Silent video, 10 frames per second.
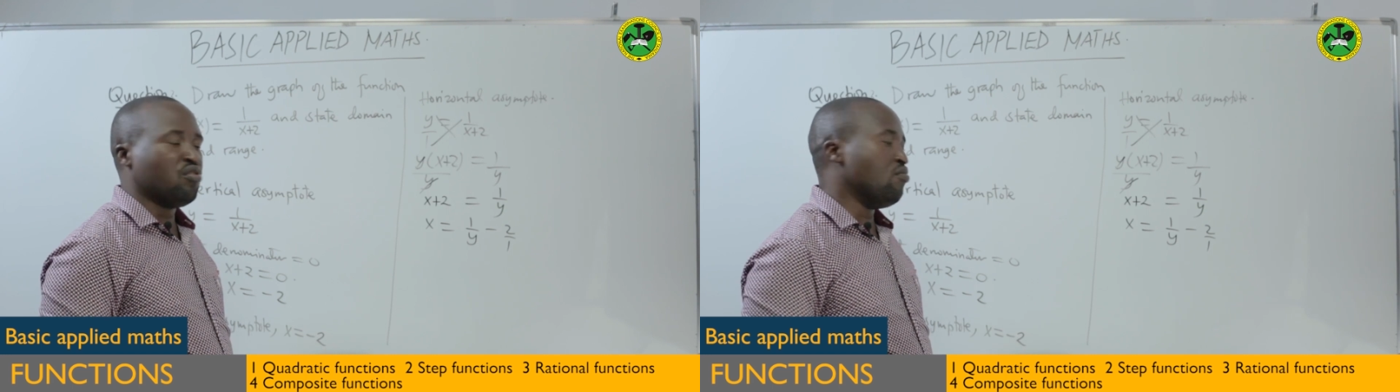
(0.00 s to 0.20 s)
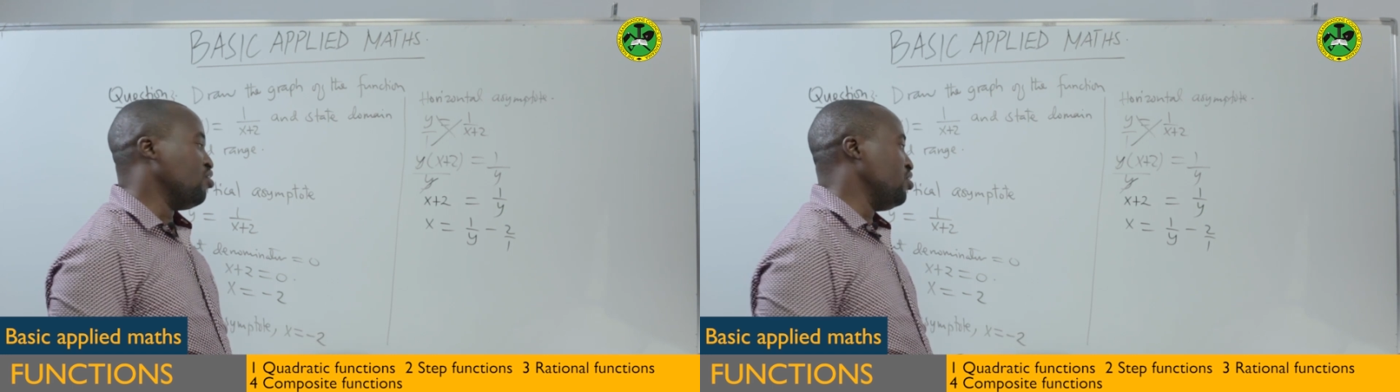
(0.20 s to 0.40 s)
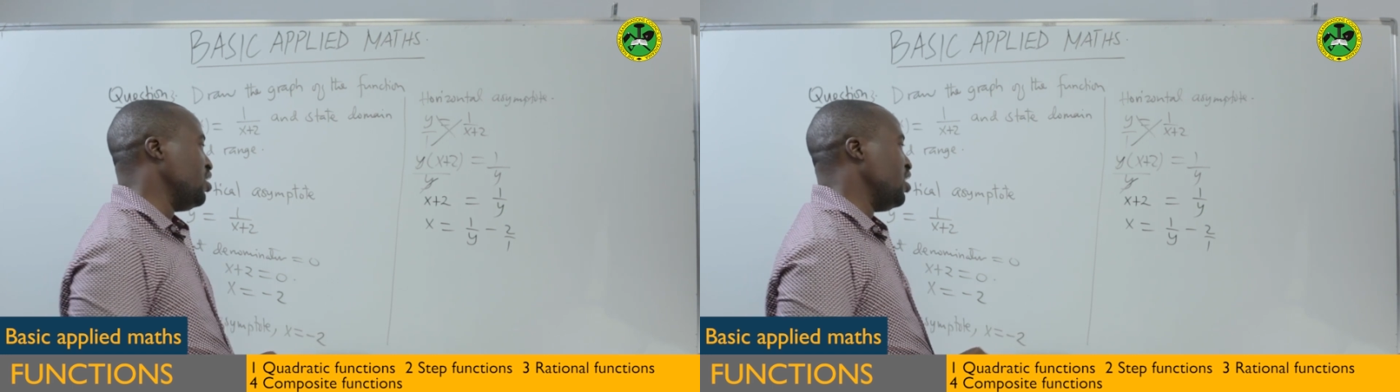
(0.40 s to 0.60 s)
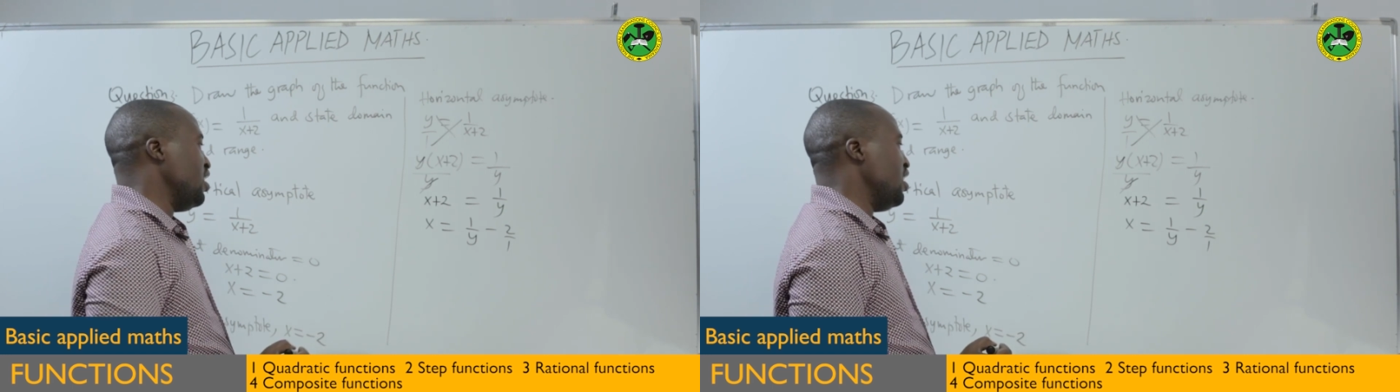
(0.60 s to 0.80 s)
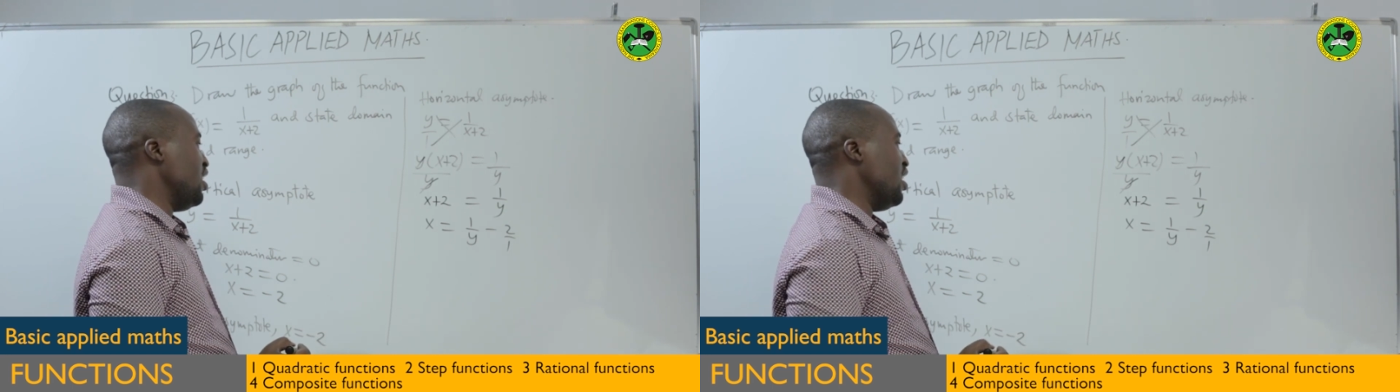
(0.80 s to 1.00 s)
common
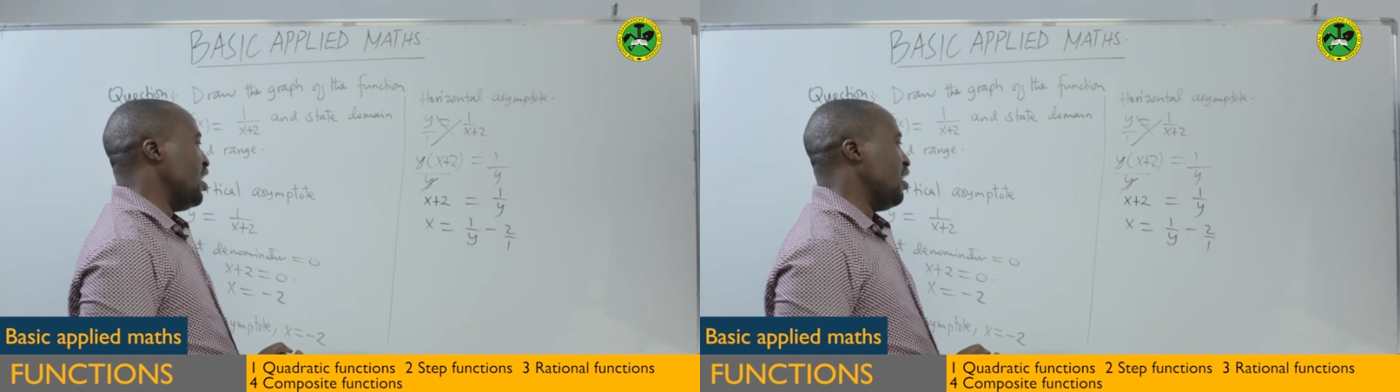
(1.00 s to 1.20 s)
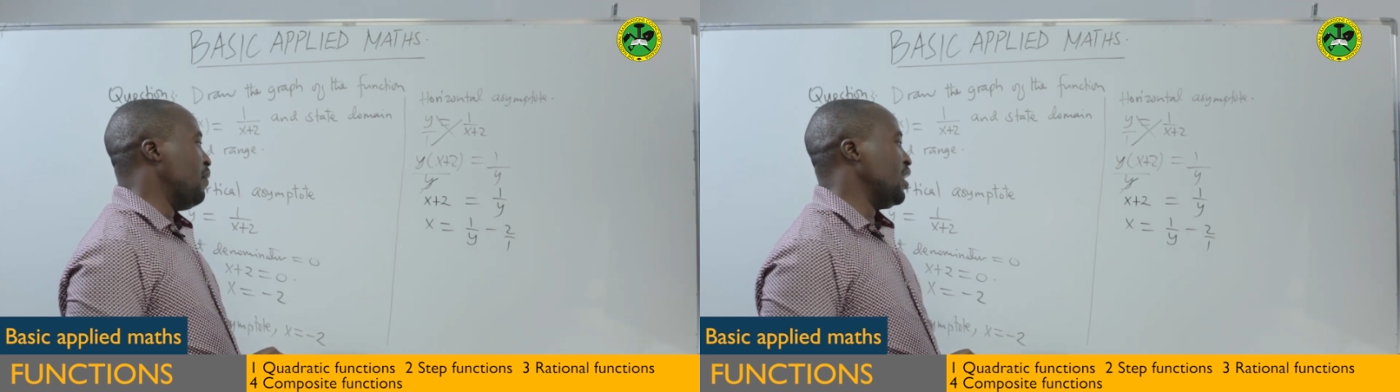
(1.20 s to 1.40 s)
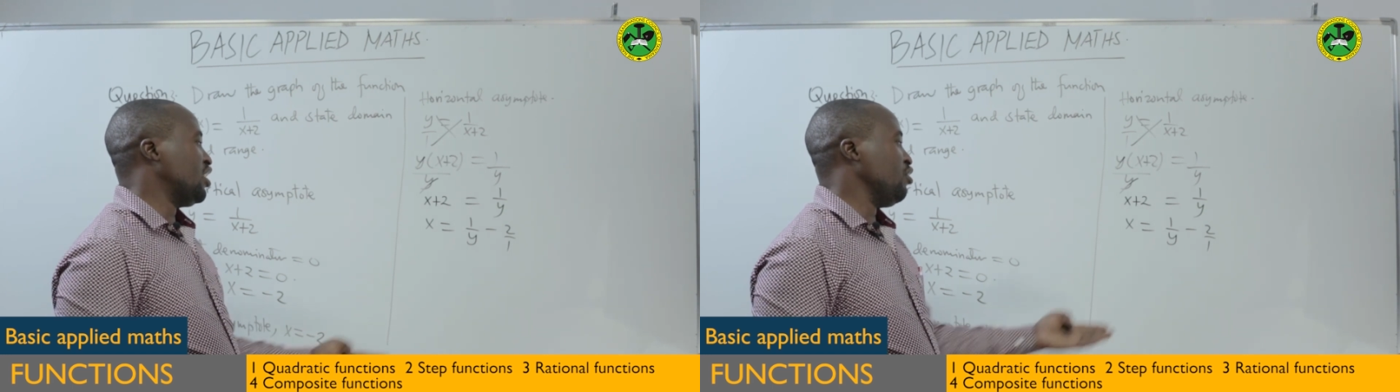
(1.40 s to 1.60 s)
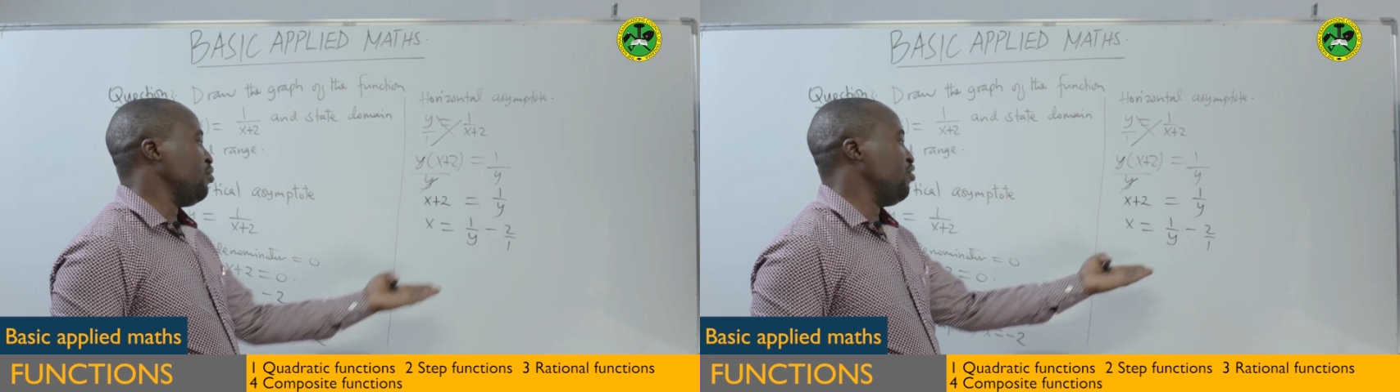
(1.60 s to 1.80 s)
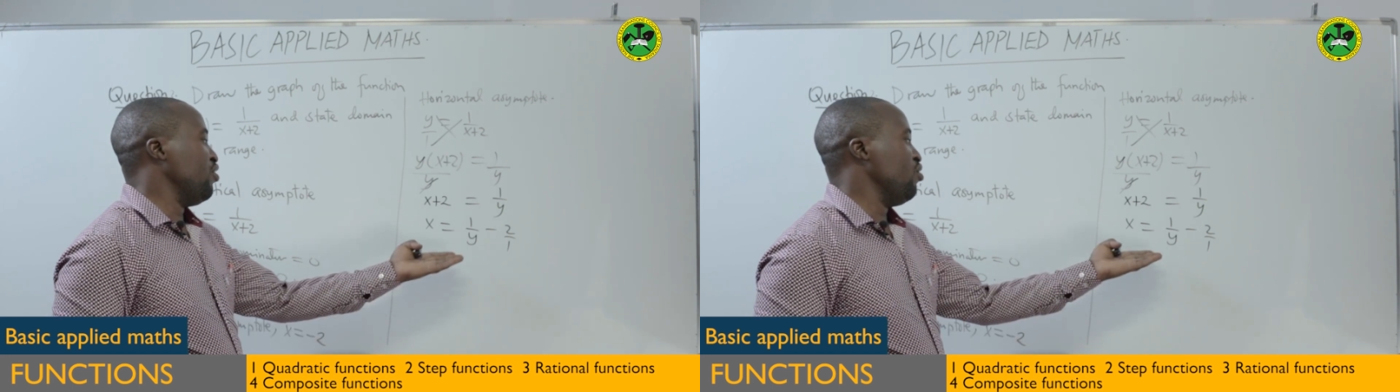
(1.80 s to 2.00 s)

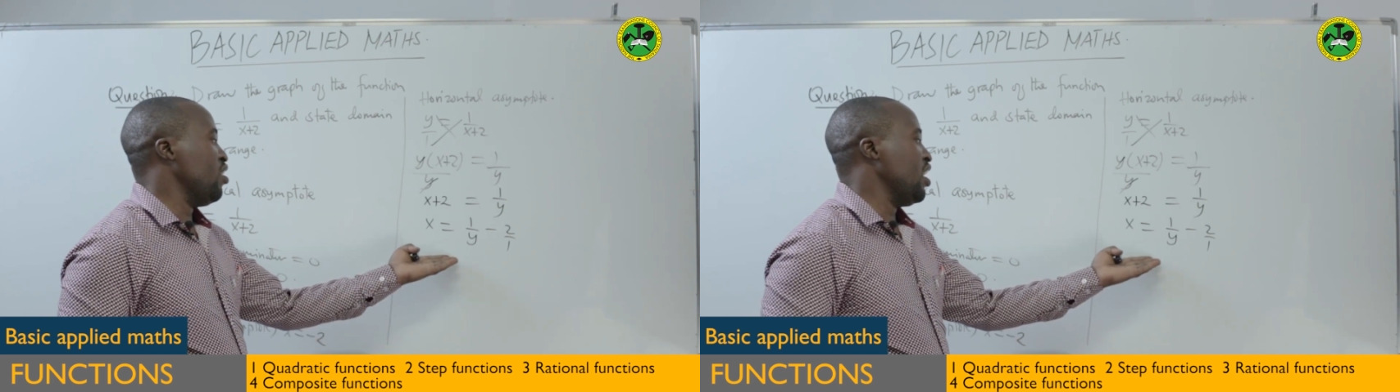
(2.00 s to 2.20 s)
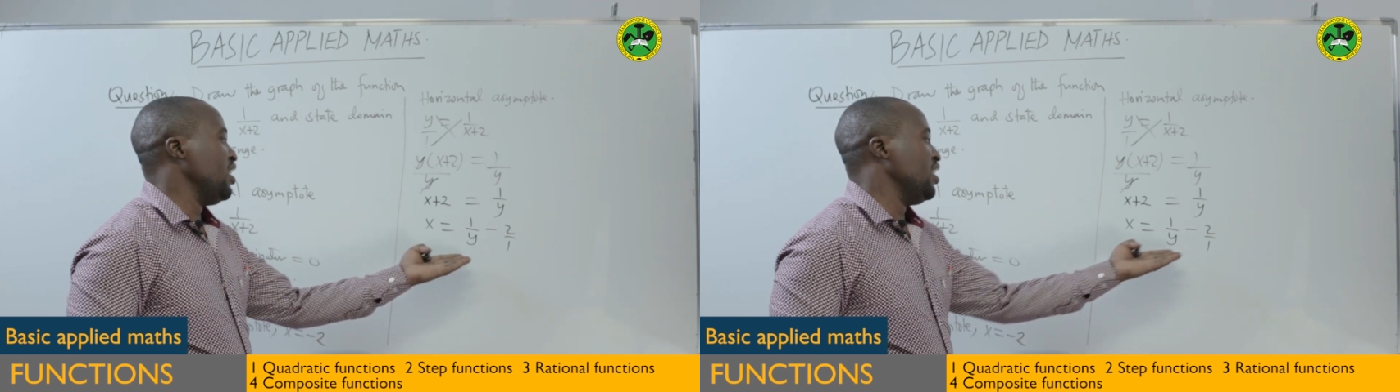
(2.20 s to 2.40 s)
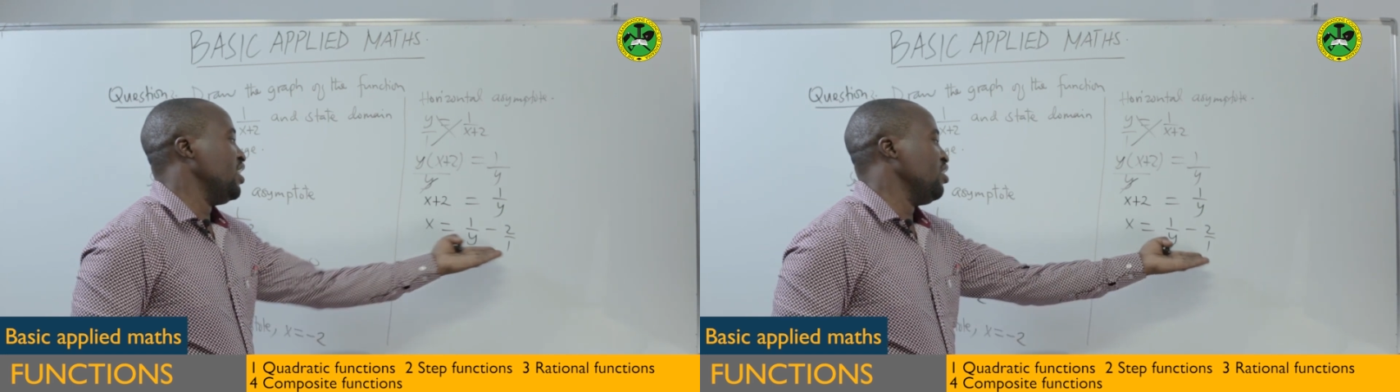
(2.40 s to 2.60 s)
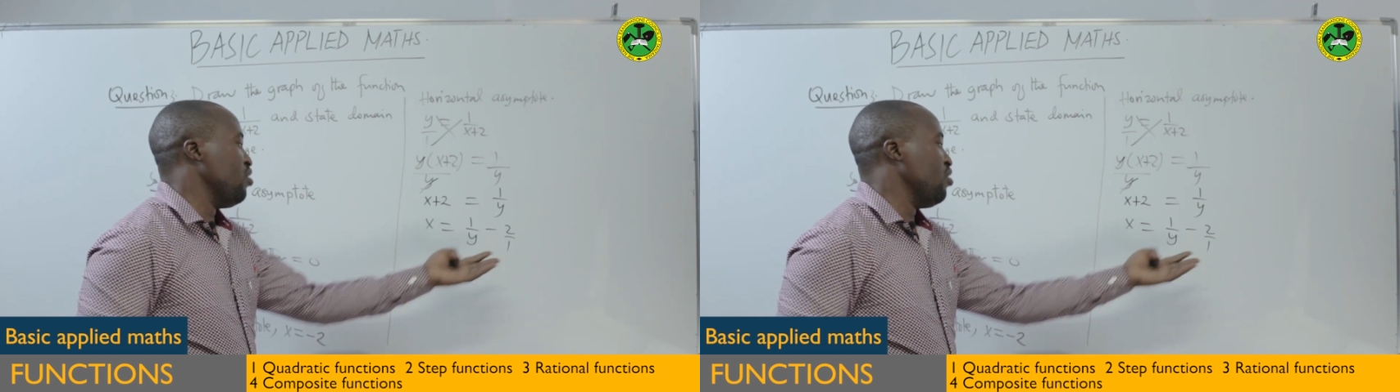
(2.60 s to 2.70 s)
multiple for y and